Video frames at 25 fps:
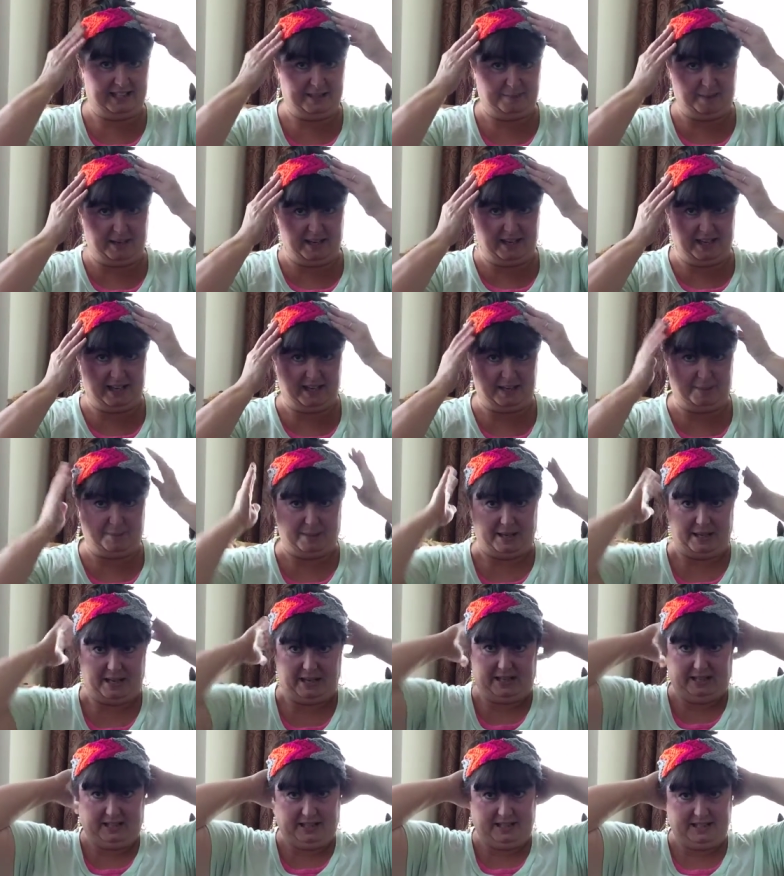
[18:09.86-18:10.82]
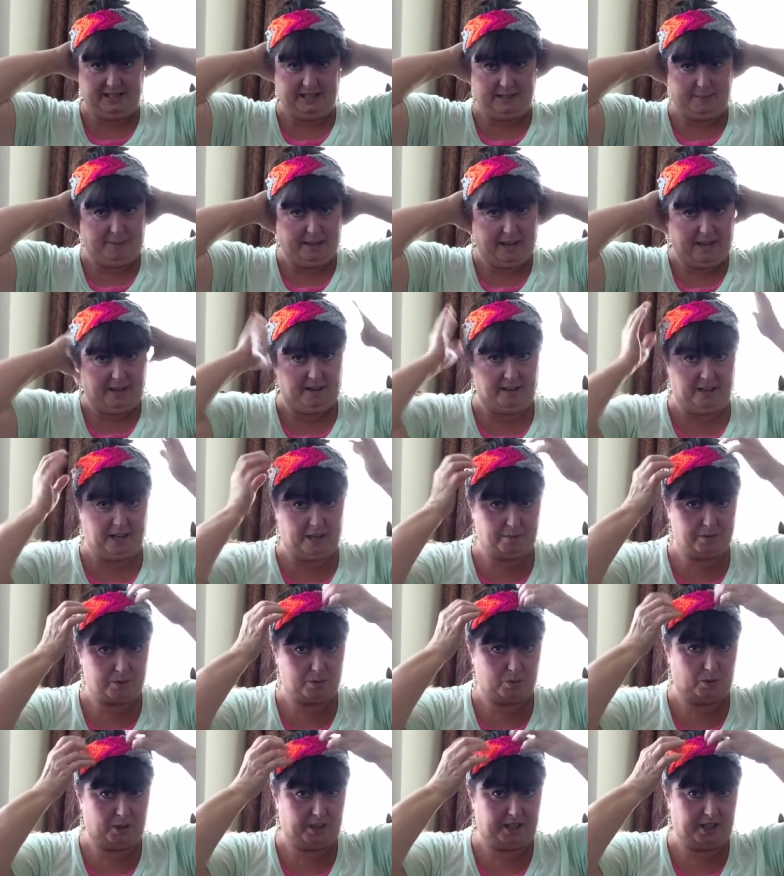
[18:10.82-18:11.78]
my headband, and this is a pattern I
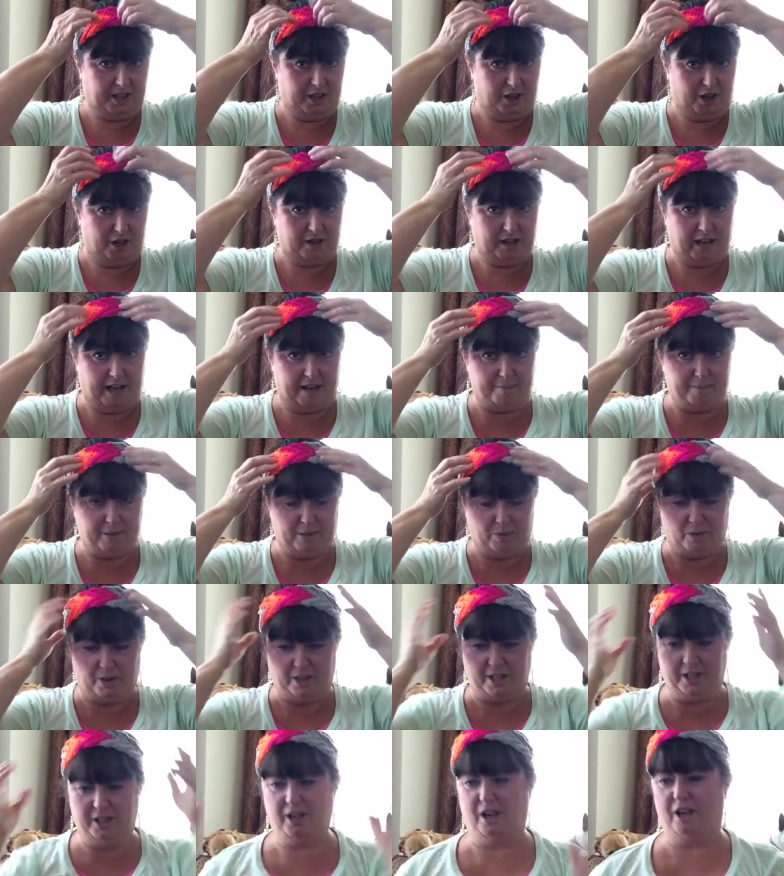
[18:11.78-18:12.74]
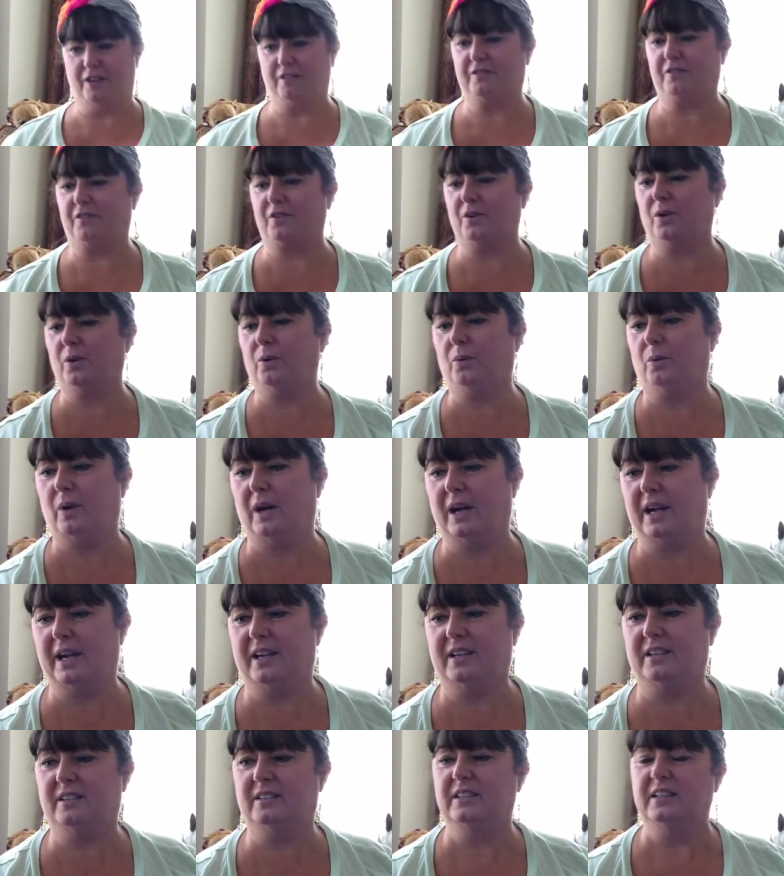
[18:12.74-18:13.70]
was working on, I've been working on for a
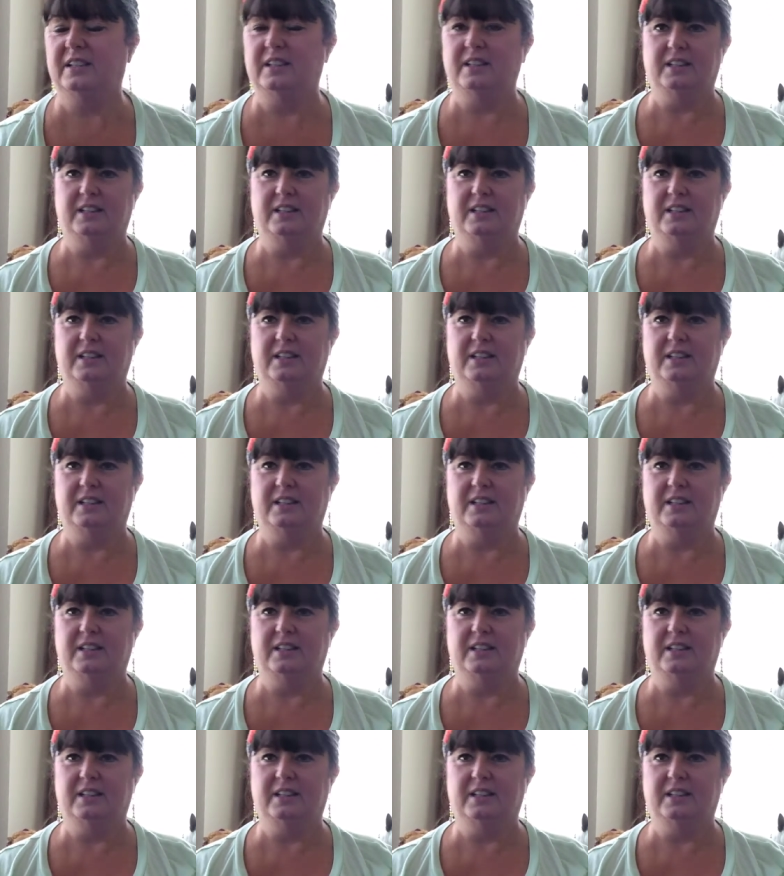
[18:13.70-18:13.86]
while.